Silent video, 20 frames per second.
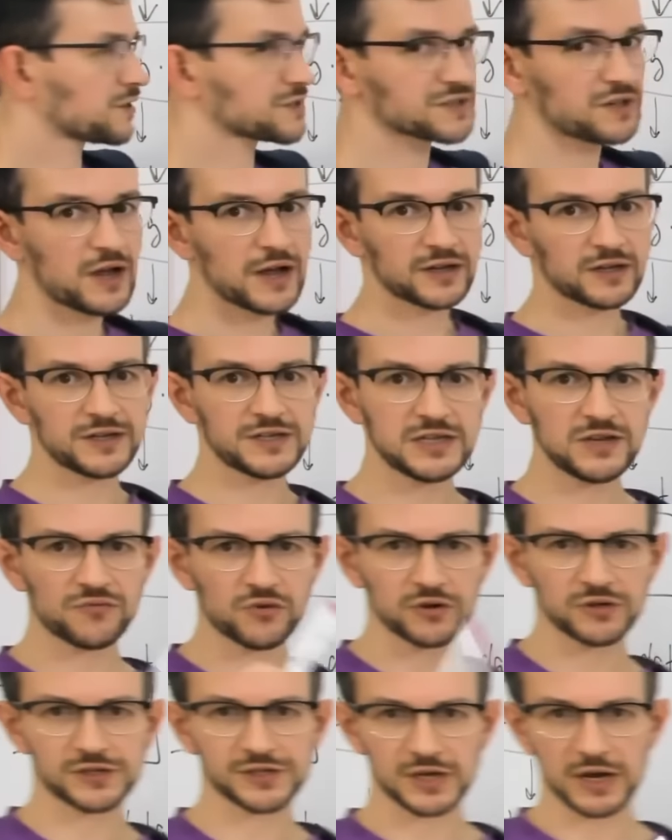slightly
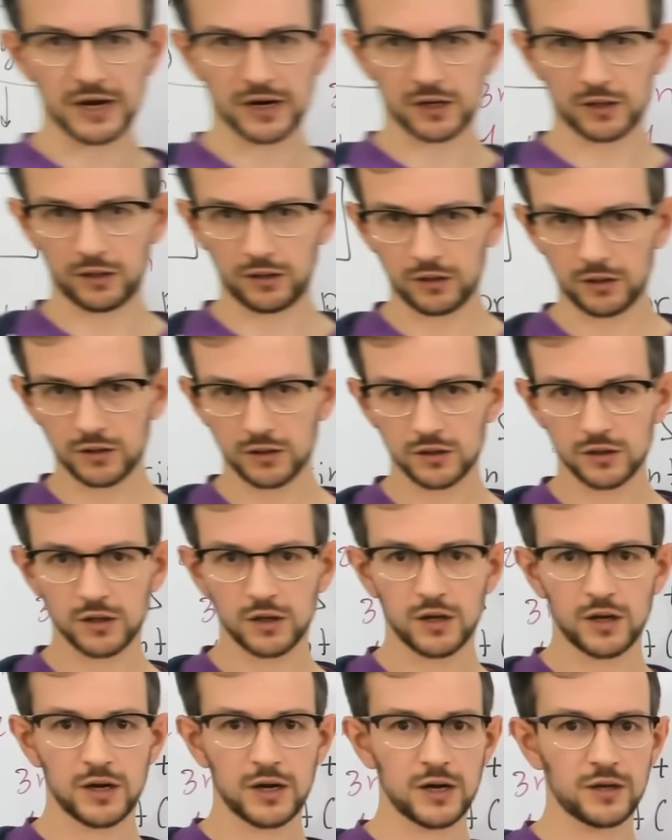different cycle
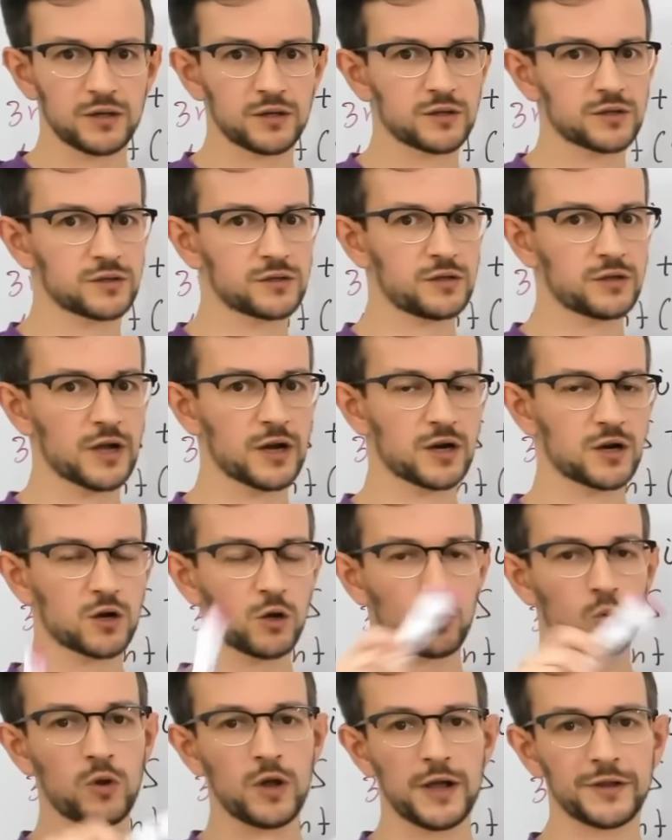and like
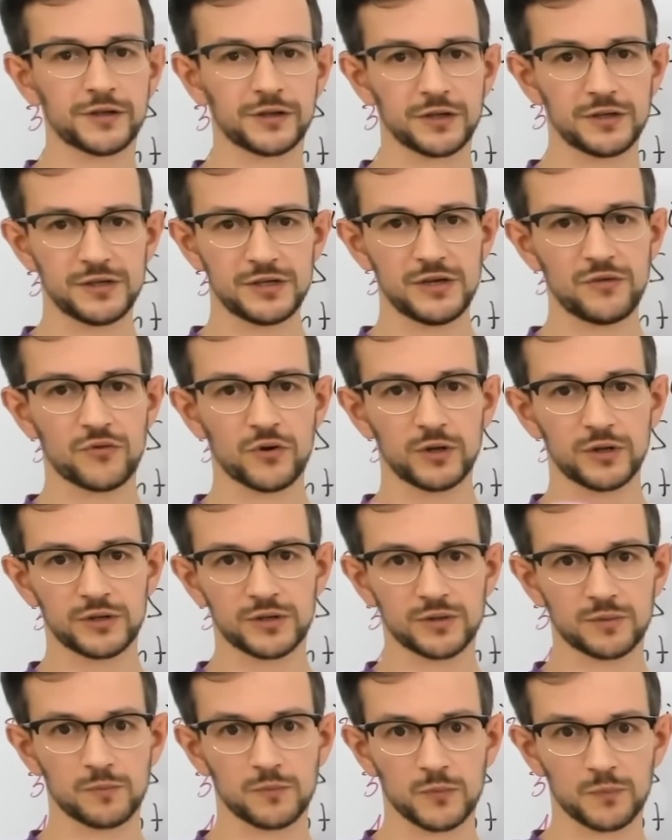calculate it in
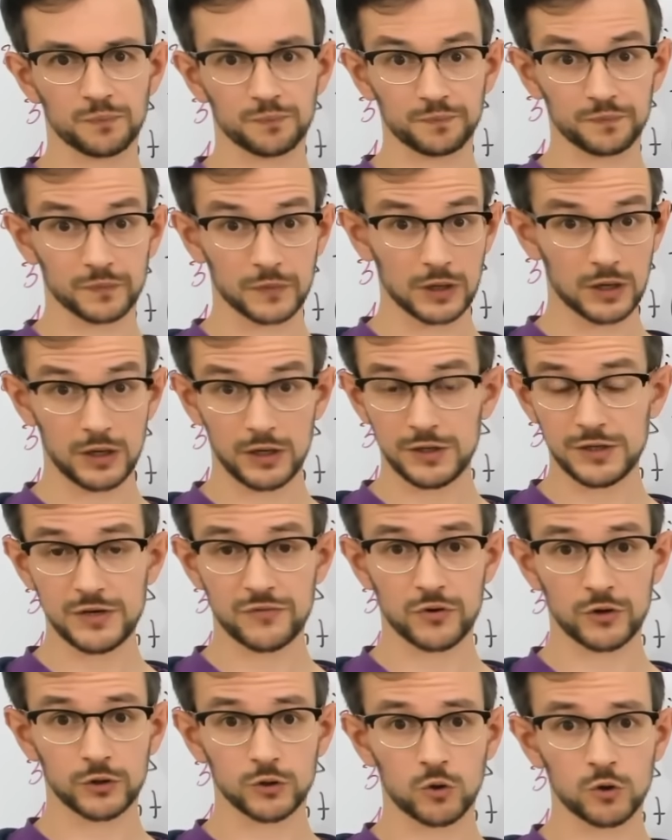different
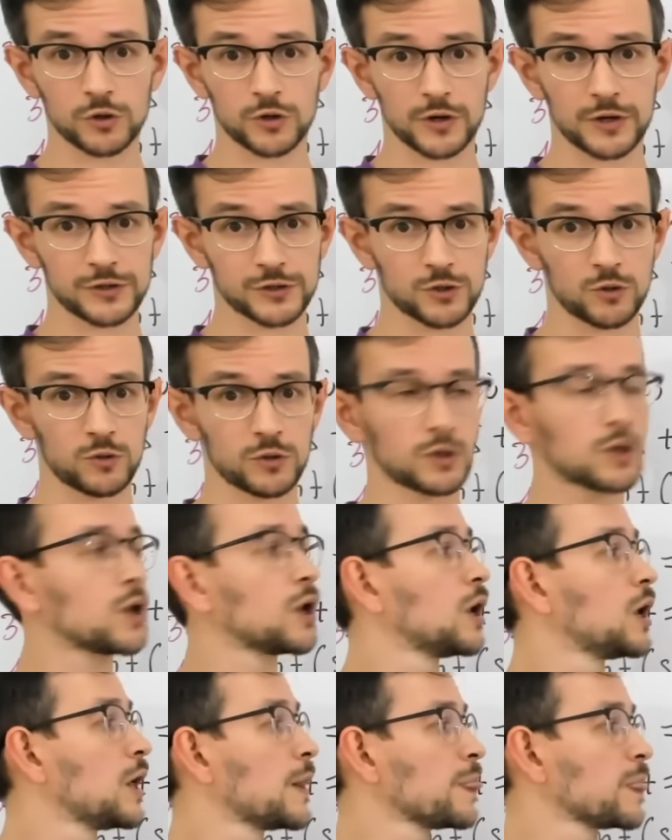order and so on,
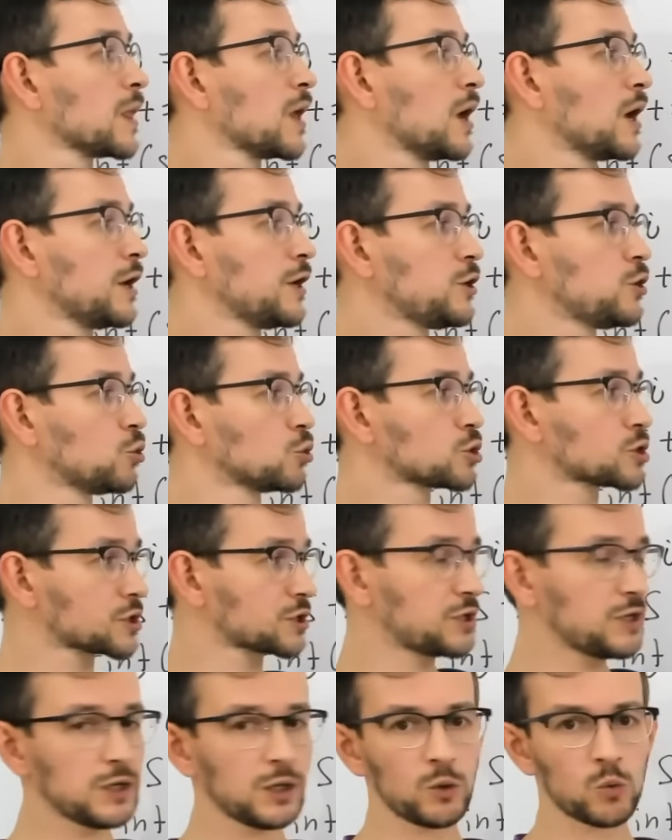you
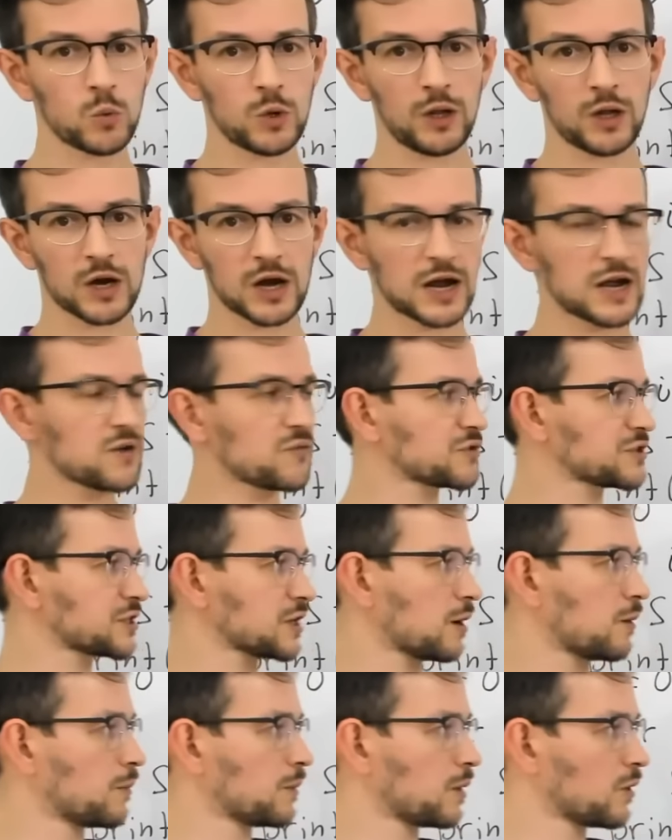still will have
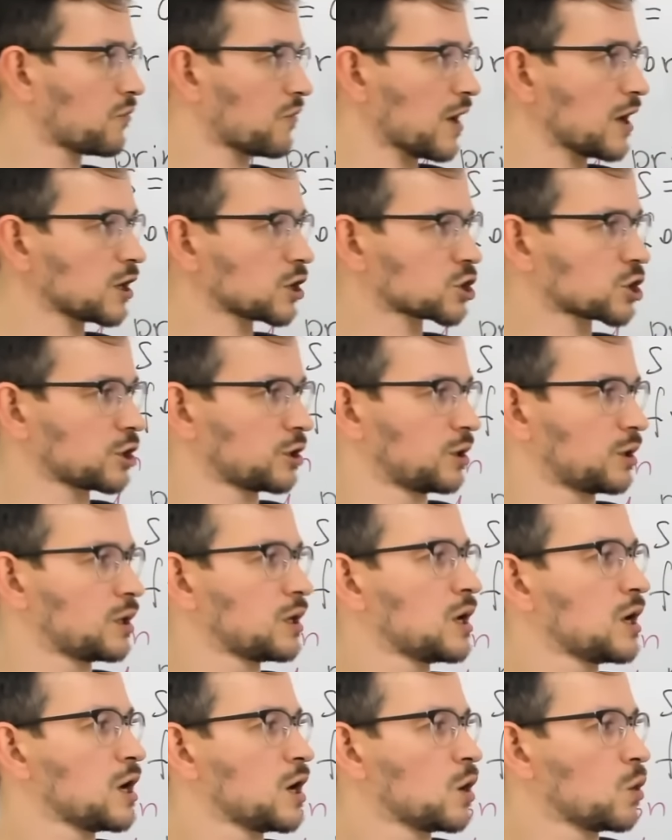some
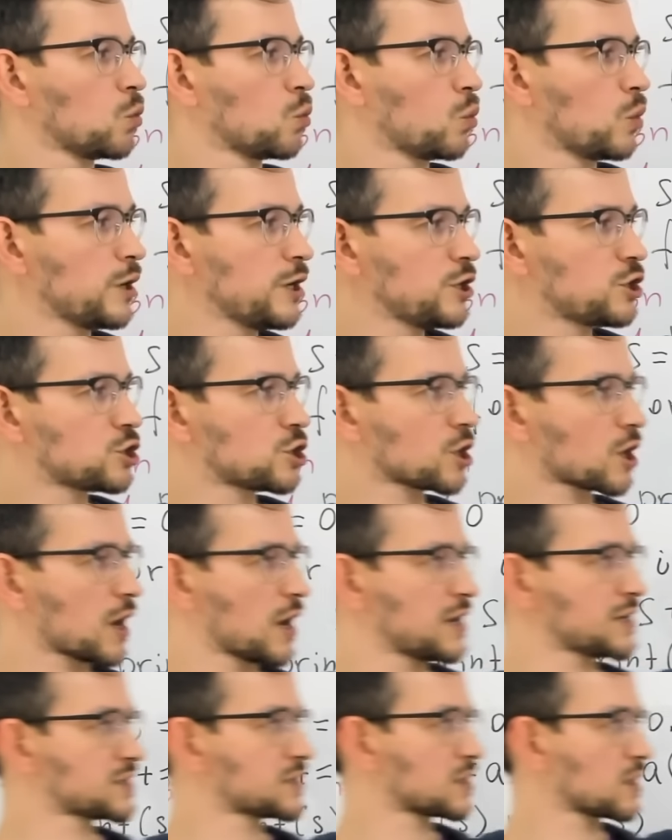function which
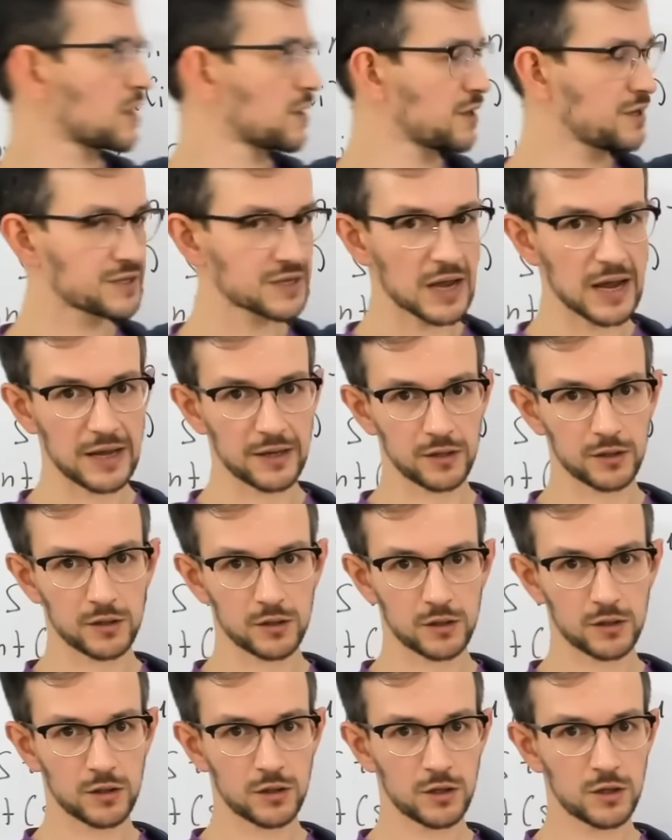has this n.
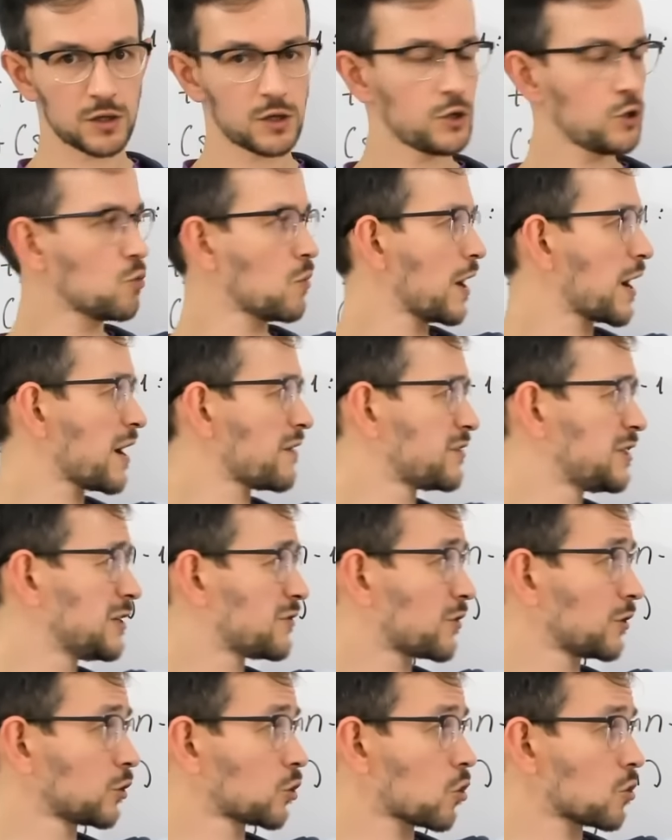You may have
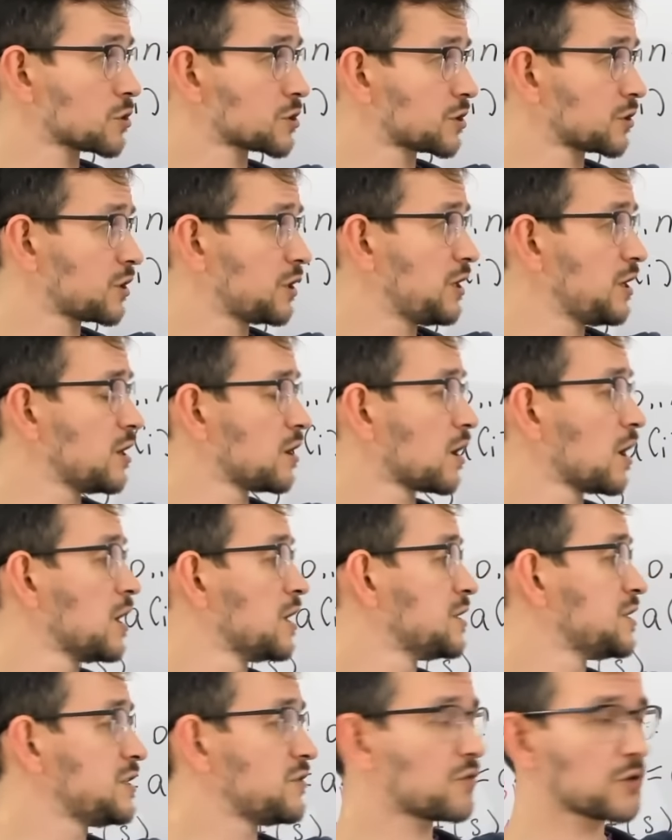different constant here,
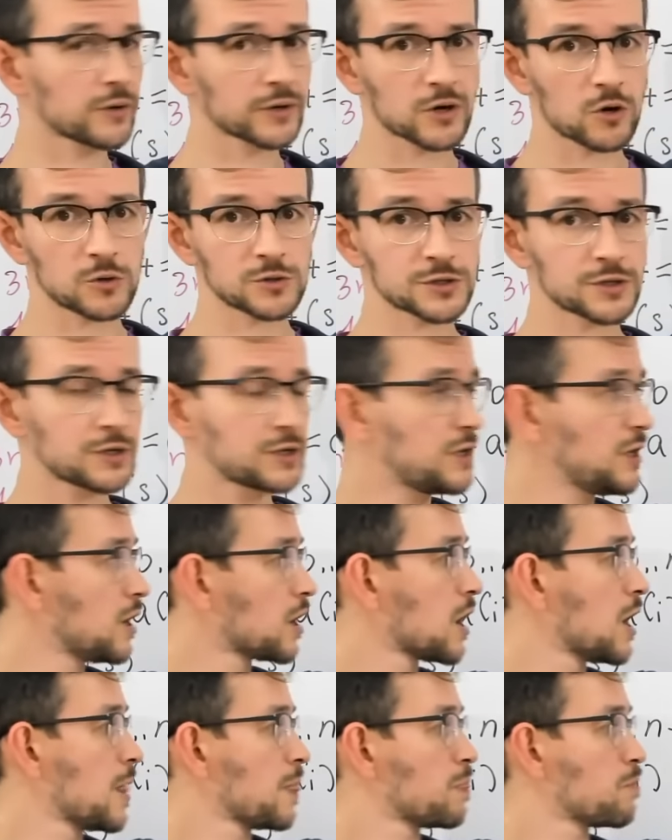
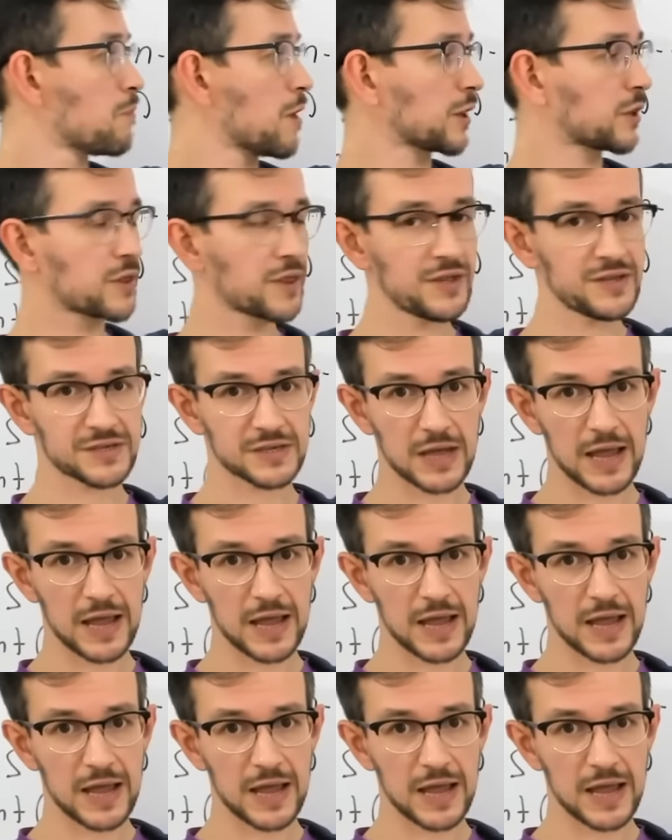but this